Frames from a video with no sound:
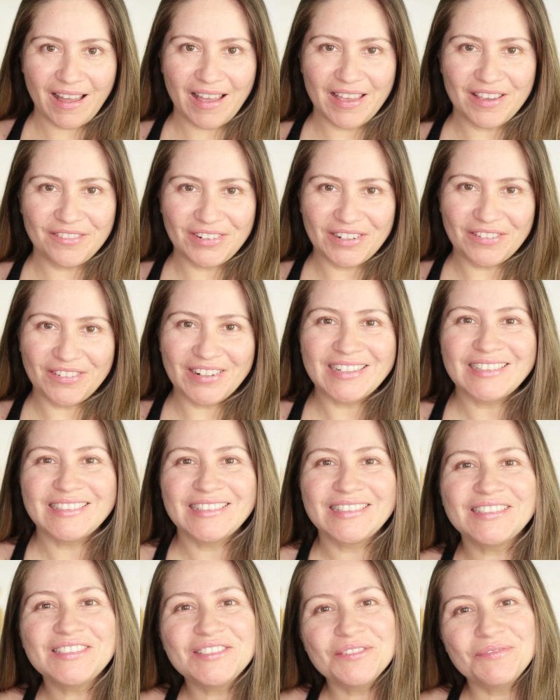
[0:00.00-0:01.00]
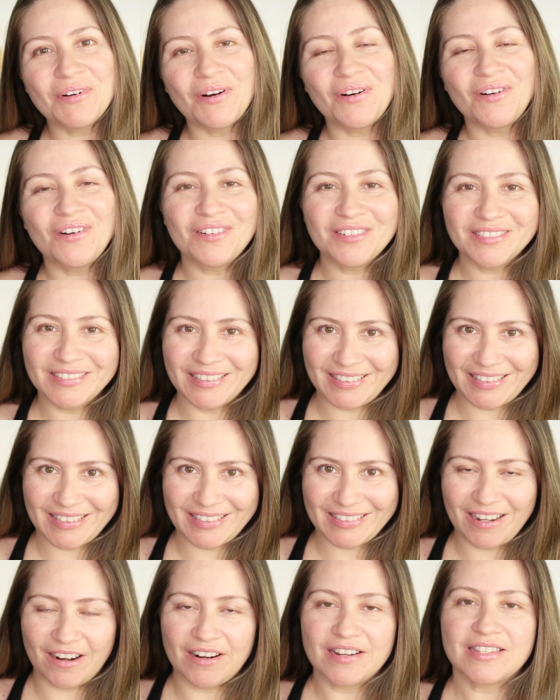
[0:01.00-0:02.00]
Hi everyone, tudo bom? This
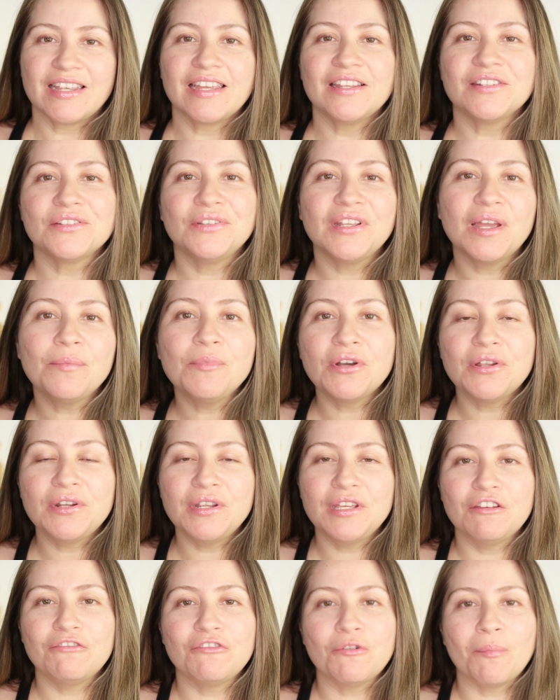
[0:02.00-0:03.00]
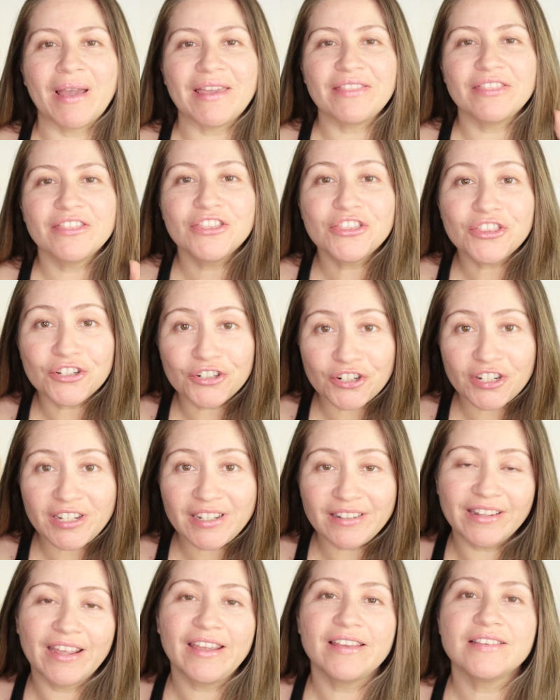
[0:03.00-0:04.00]
is Darcy and today I'm going to give you my
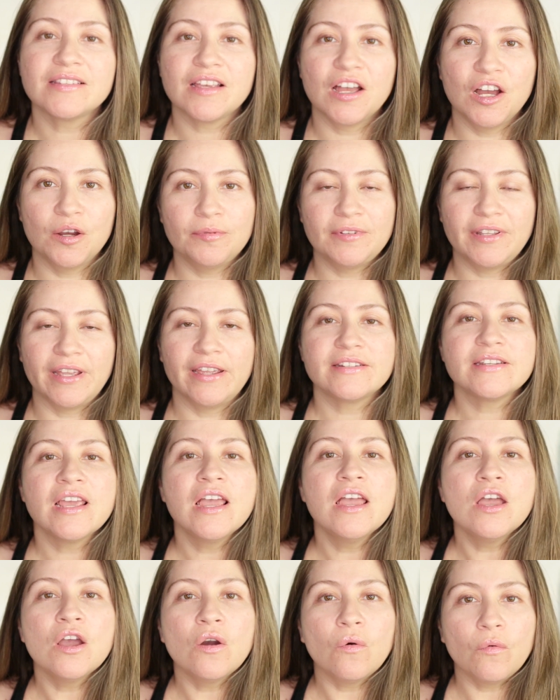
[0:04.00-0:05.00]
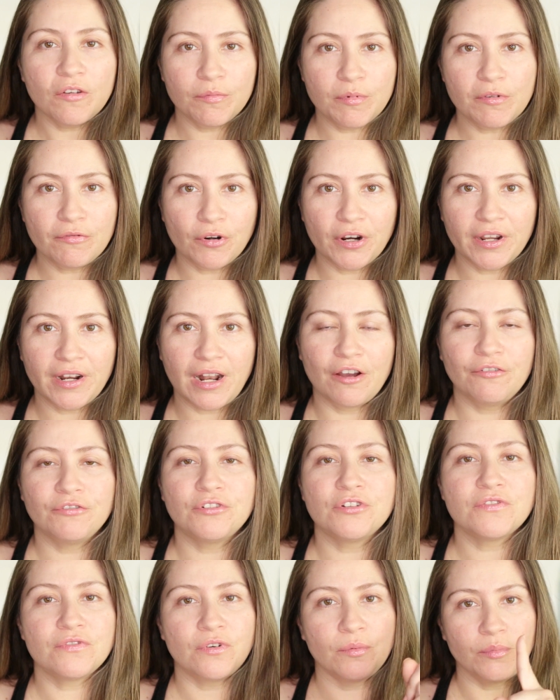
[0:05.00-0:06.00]
30 days update with before and
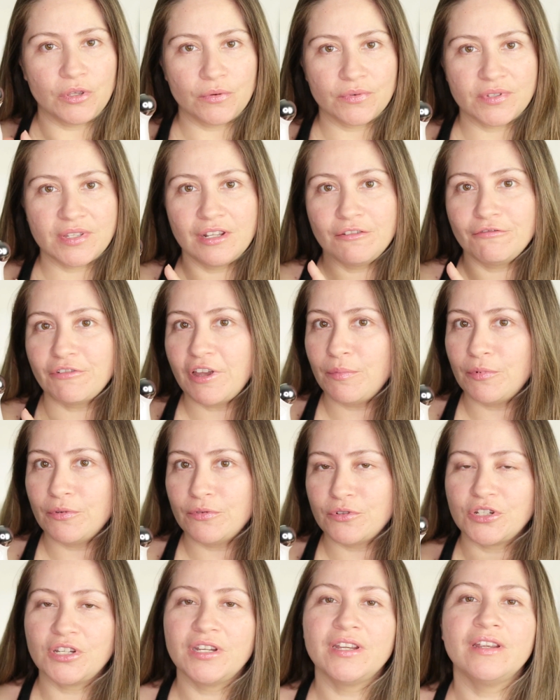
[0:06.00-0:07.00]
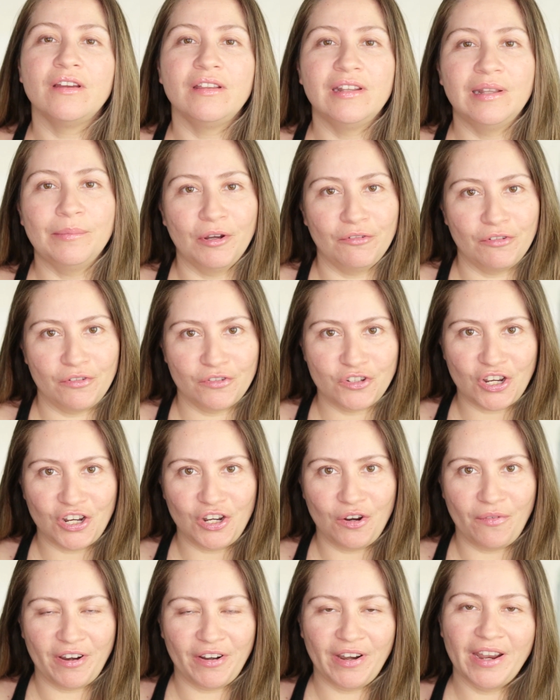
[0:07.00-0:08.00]
afters from using the FEIPUSHI in the month of
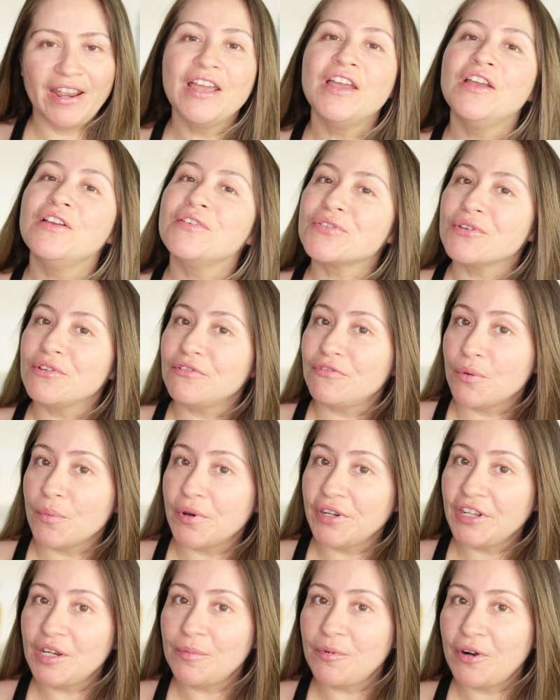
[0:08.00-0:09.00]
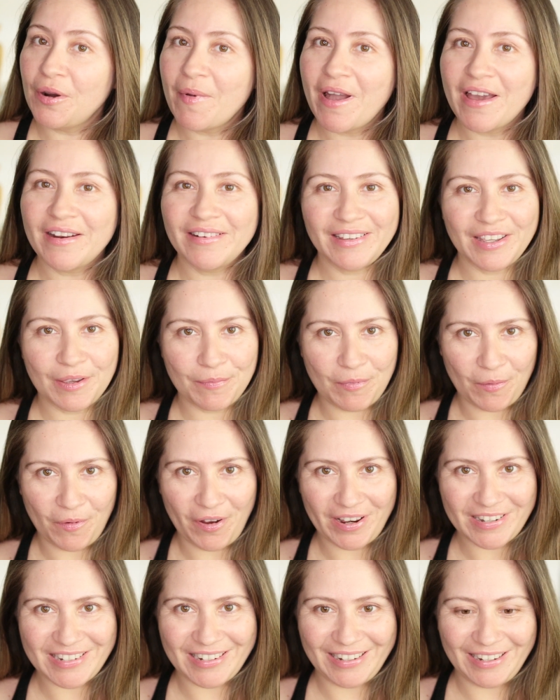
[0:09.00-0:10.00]
January. So if you want to hear more about it, keep on
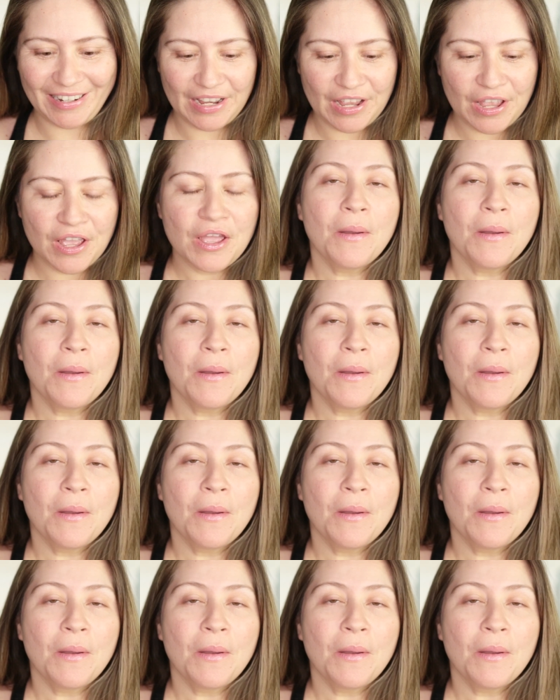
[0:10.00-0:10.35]
watching.